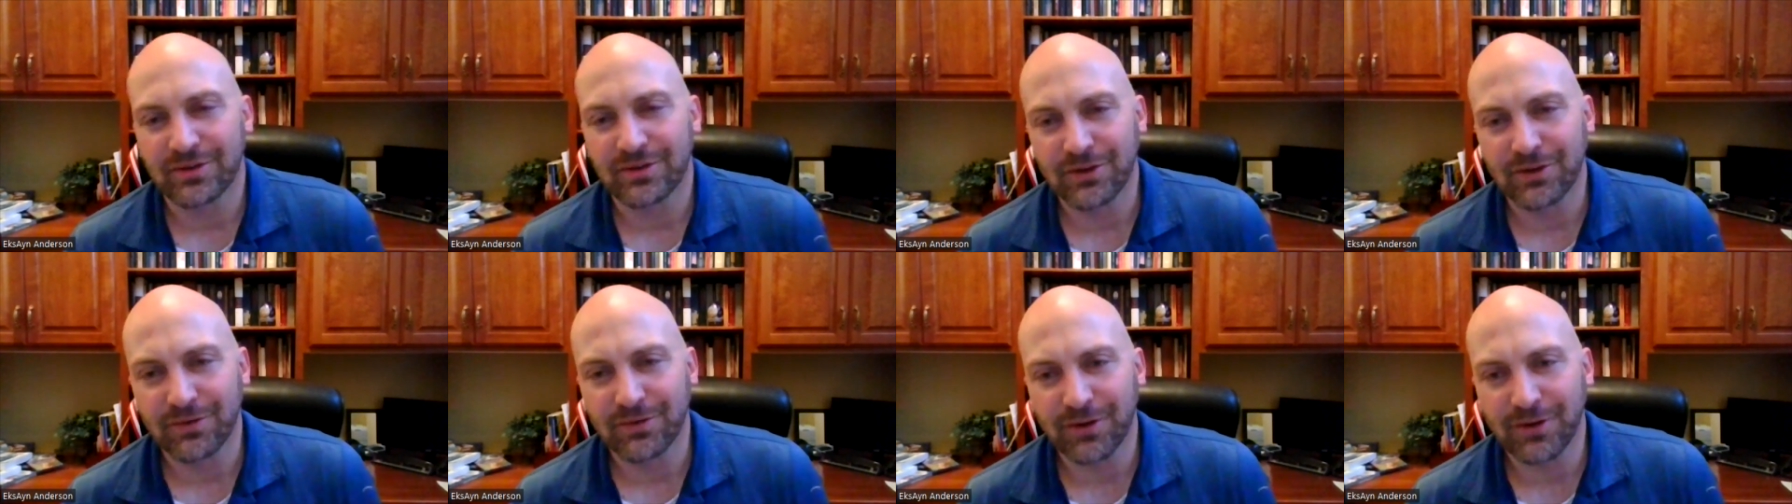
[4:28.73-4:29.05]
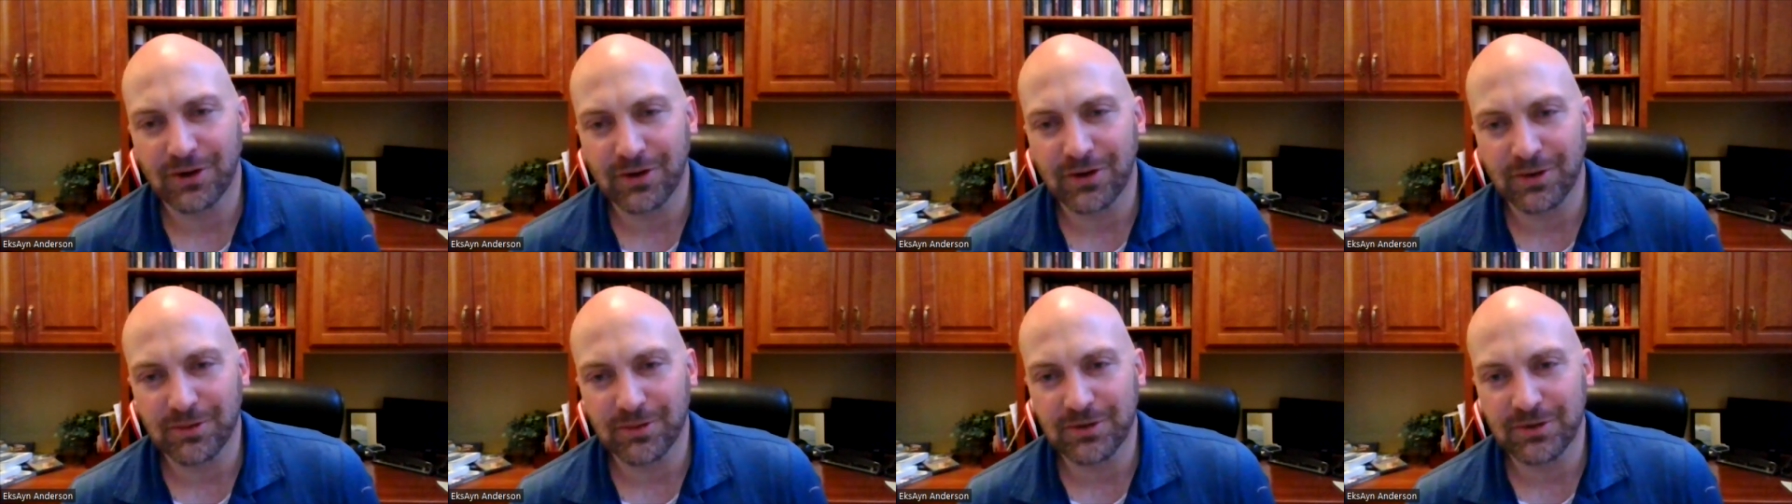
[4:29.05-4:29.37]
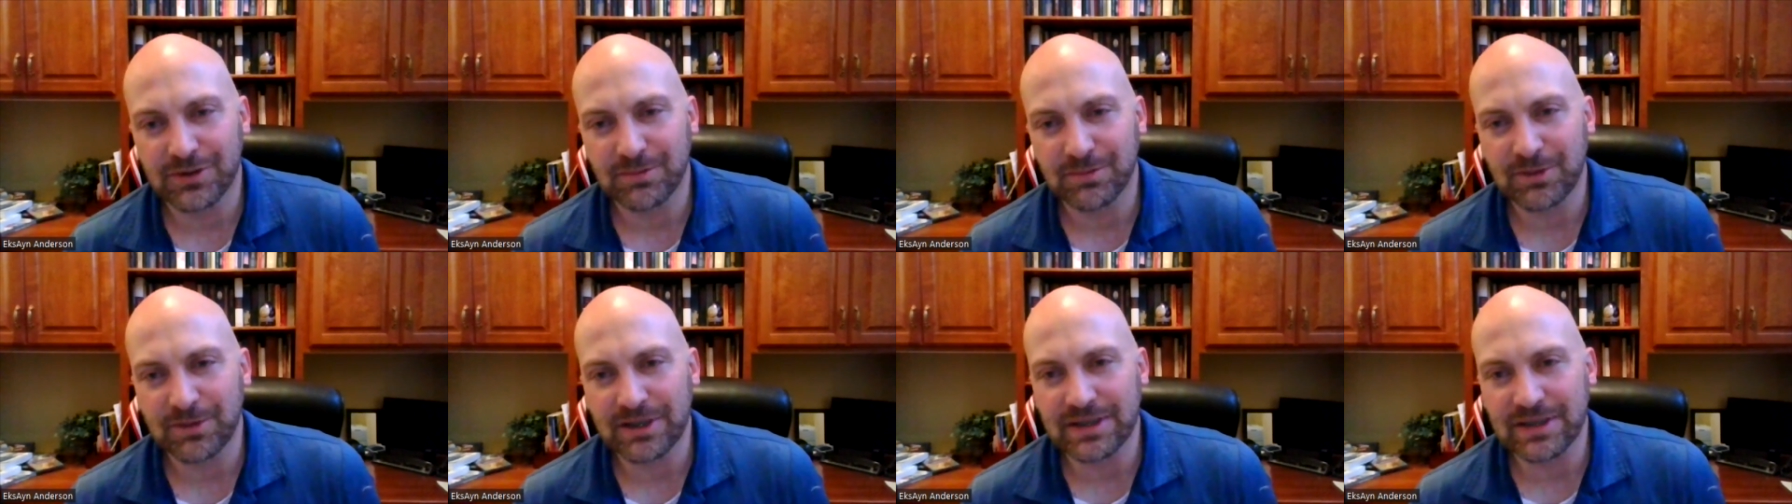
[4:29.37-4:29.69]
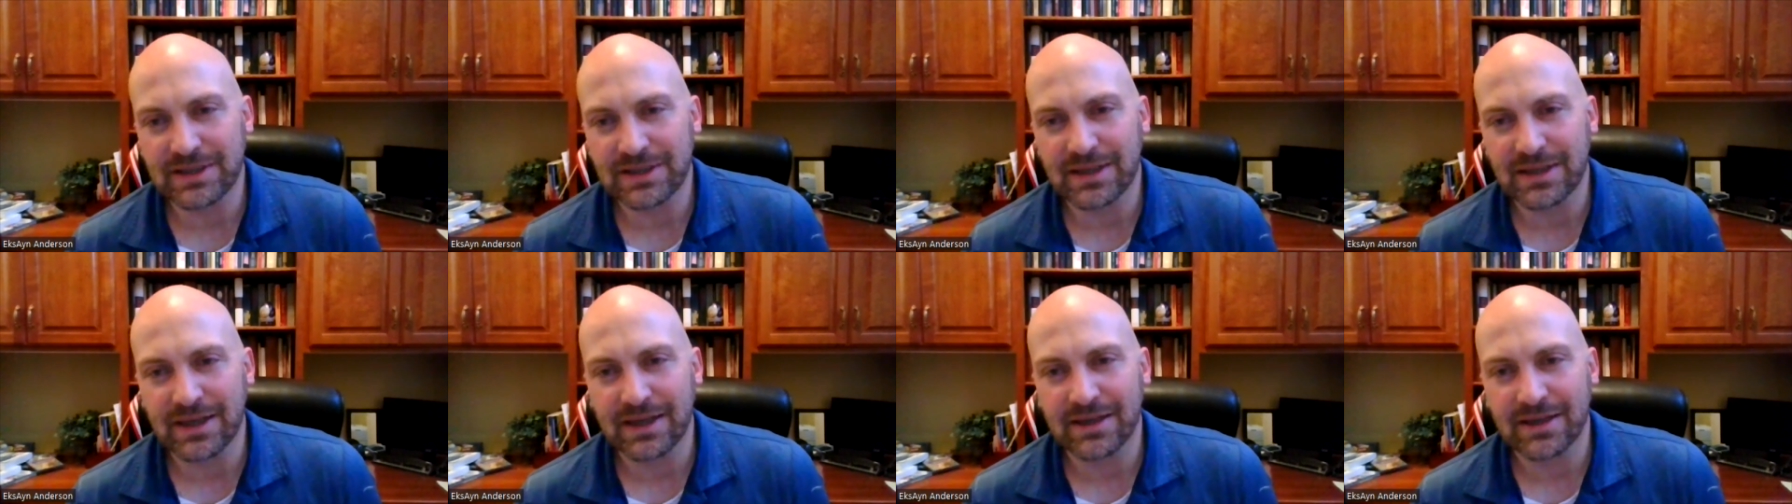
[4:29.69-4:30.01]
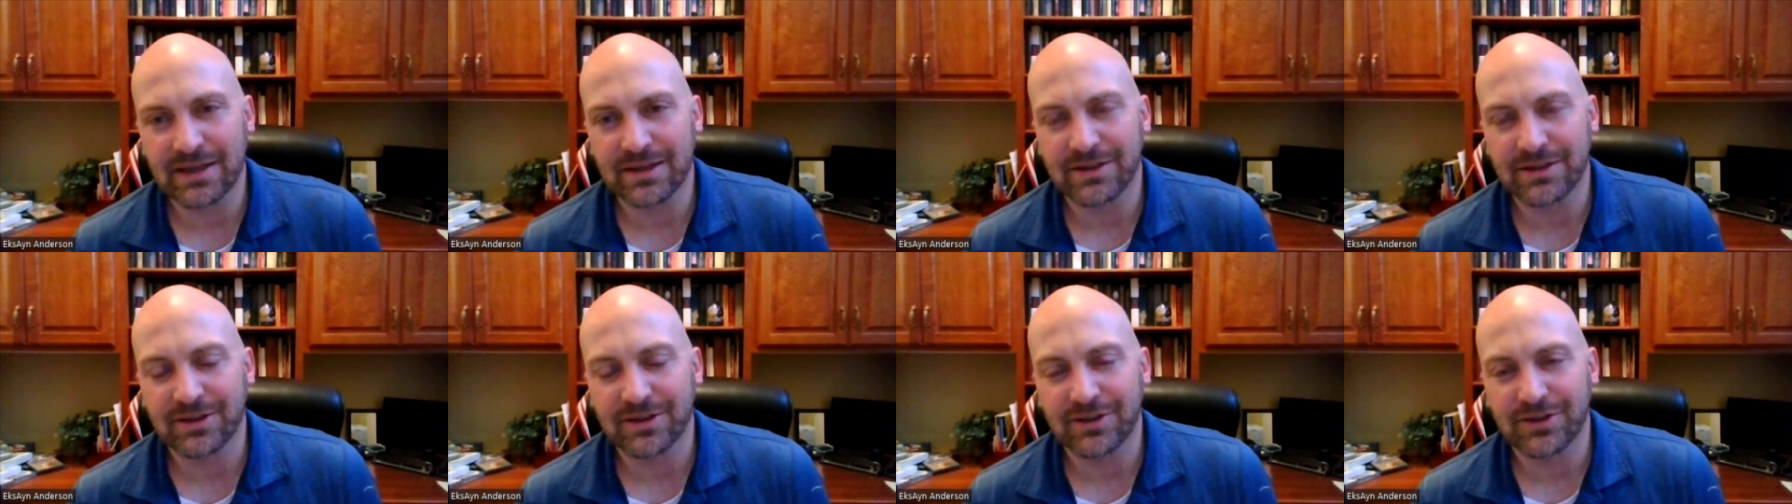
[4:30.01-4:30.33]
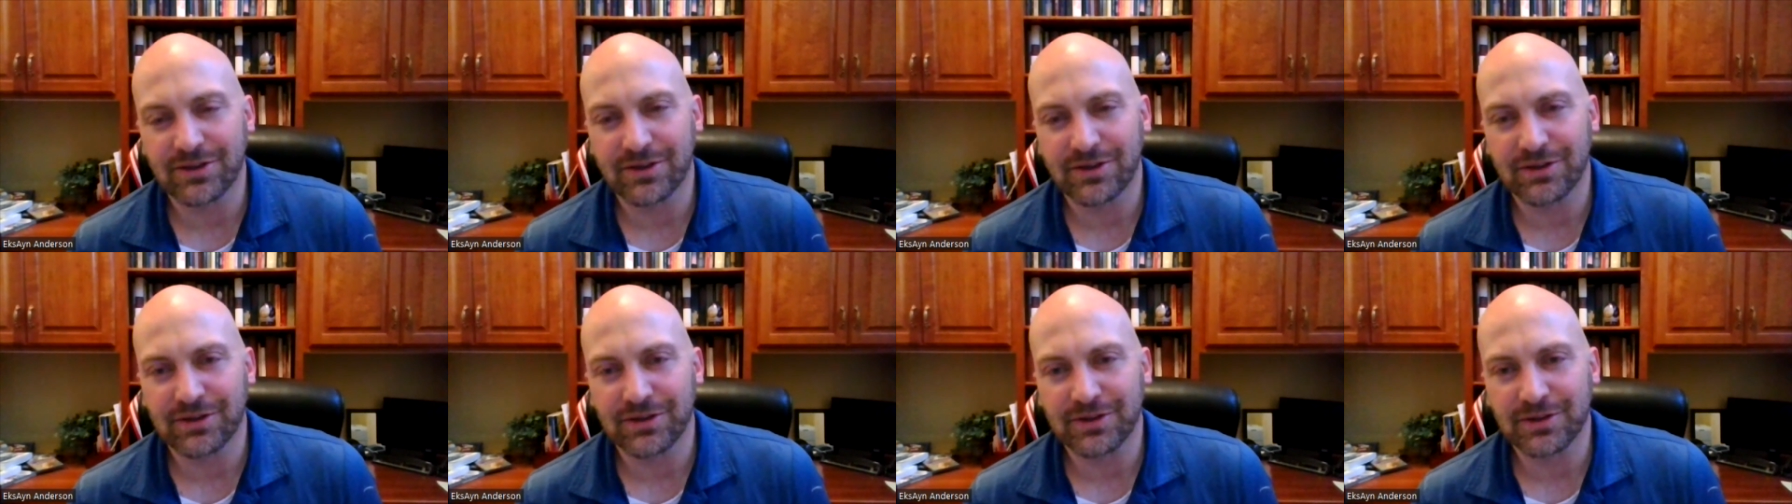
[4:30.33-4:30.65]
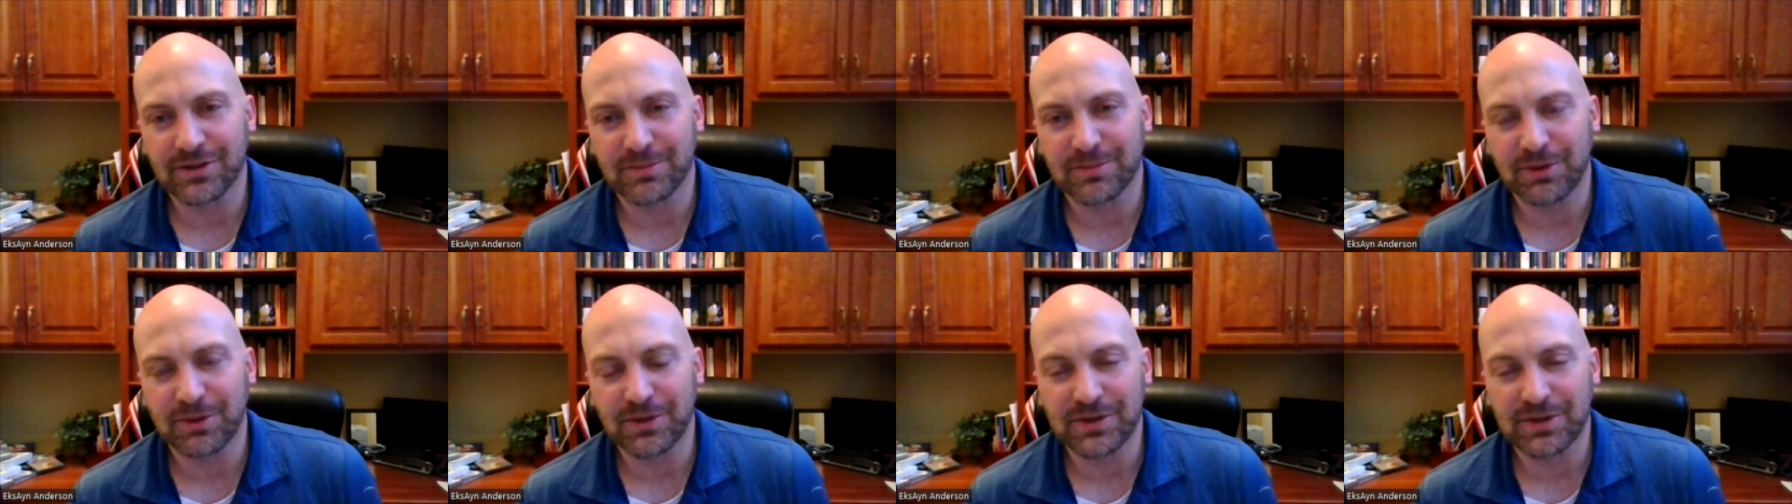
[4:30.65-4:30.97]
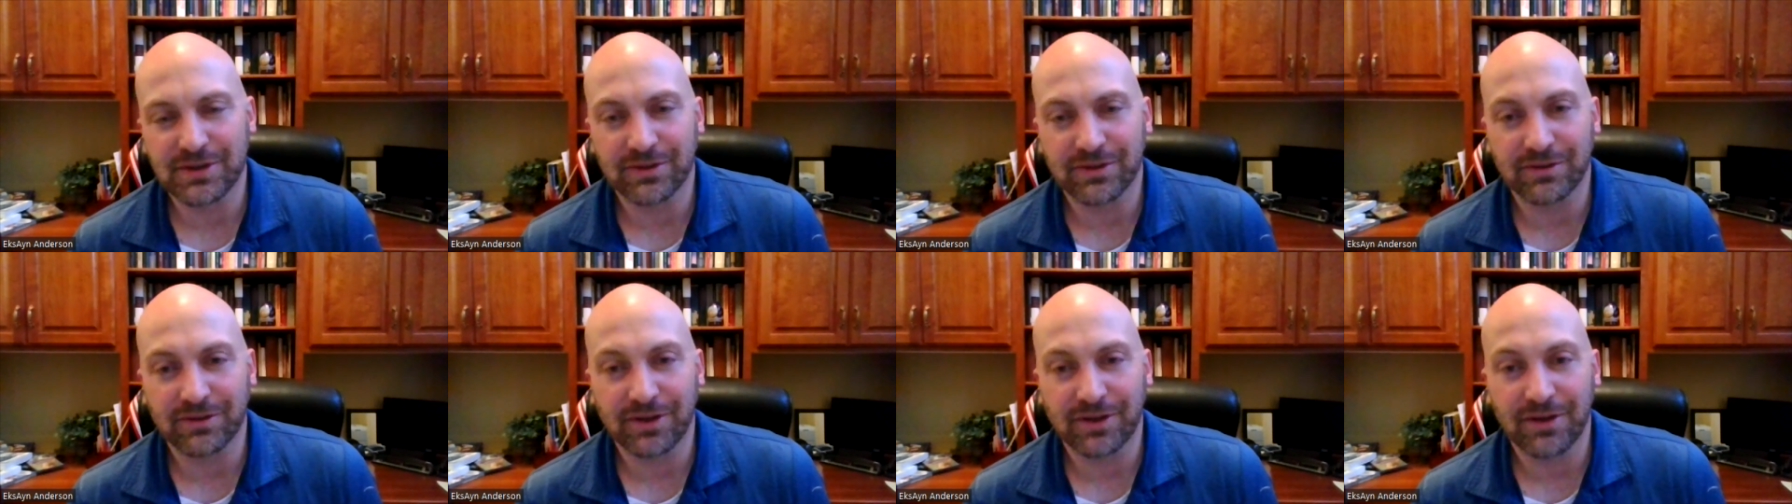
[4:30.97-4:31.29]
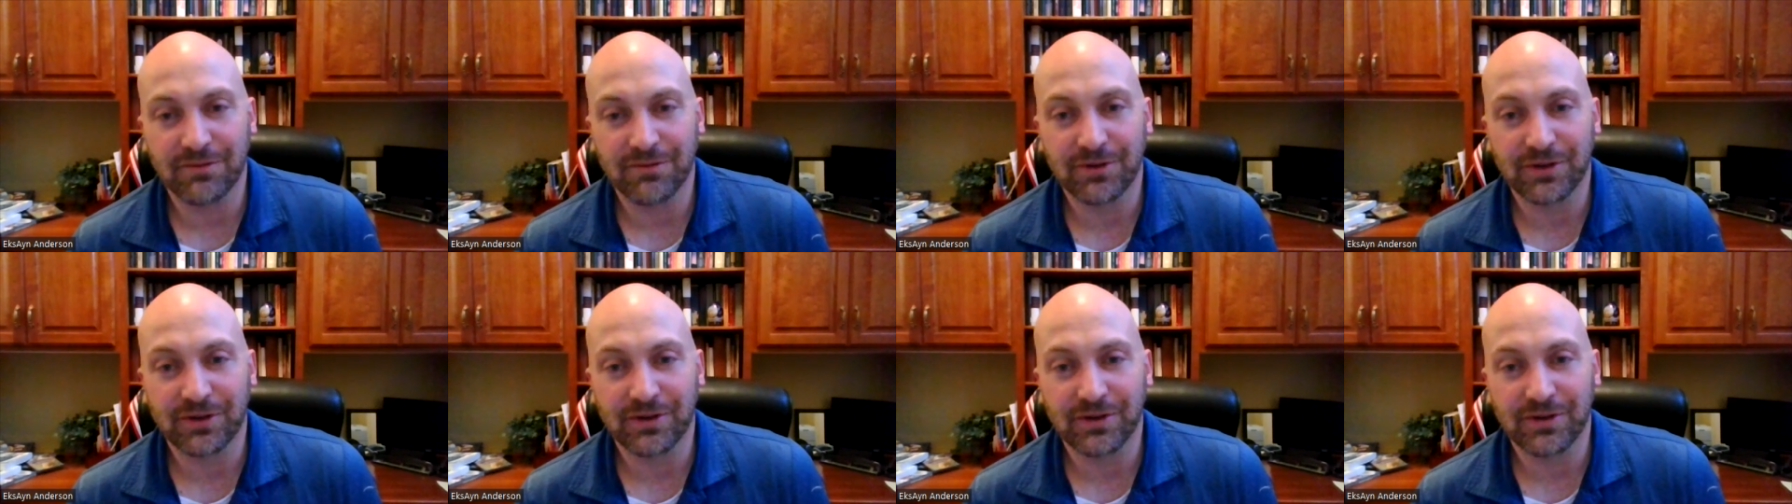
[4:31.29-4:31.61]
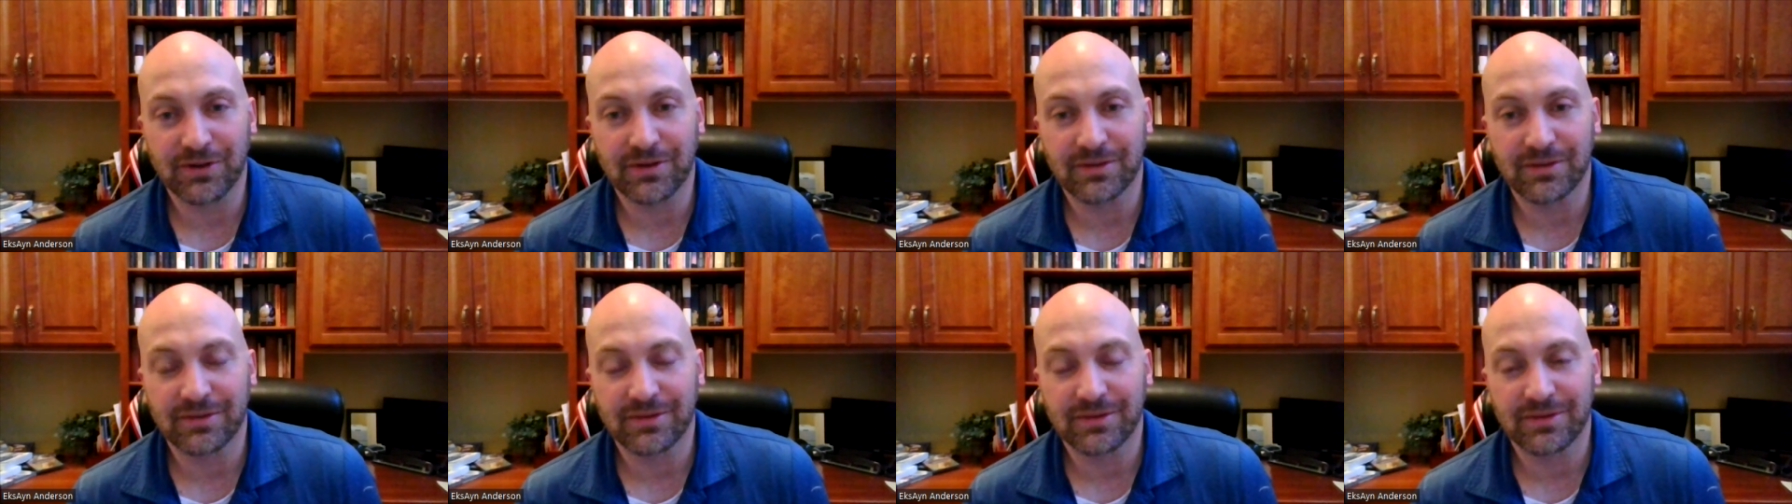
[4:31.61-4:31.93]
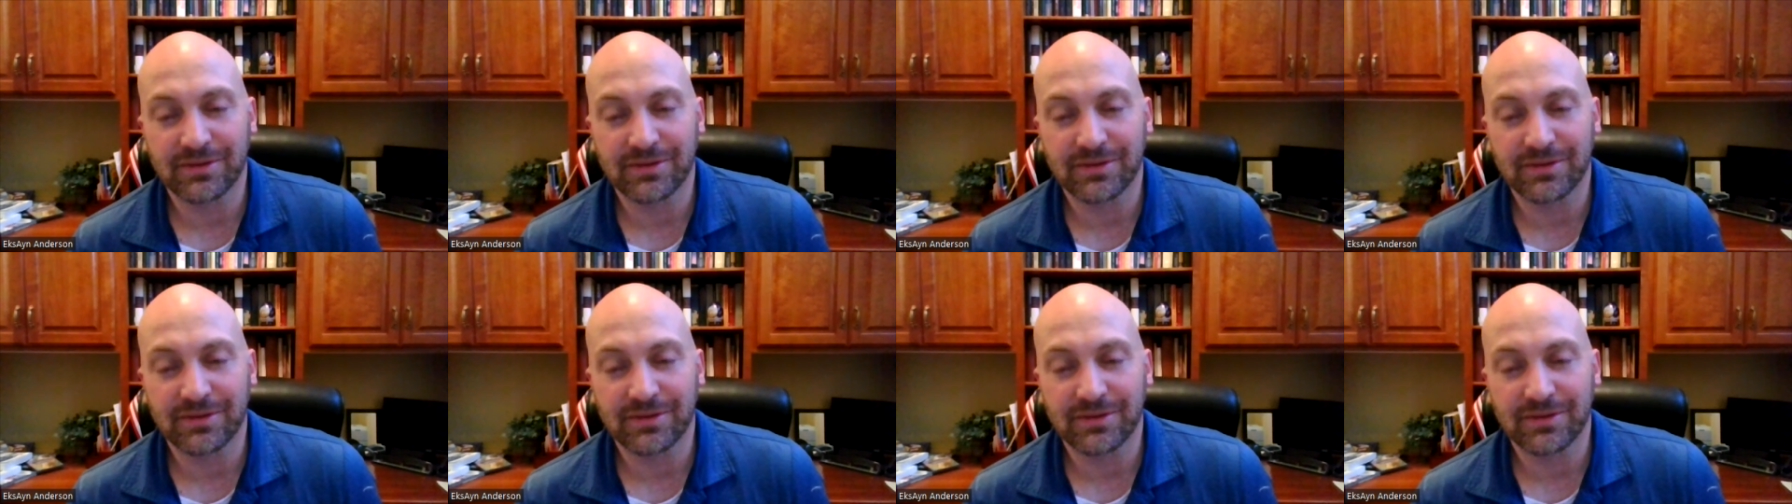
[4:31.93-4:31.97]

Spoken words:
you've heard it's been said, you're supposed to love your